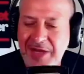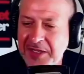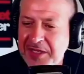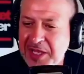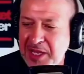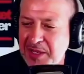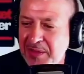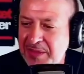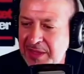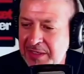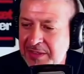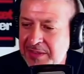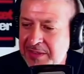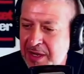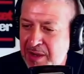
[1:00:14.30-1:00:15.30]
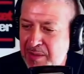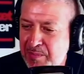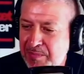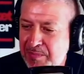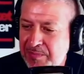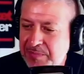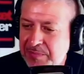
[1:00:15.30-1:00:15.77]
to tell you that
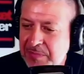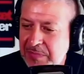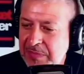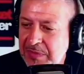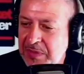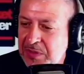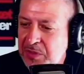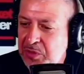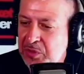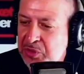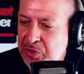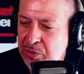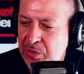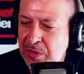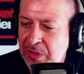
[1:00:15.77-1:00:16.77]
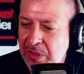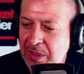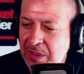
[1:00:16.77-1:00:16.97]
you do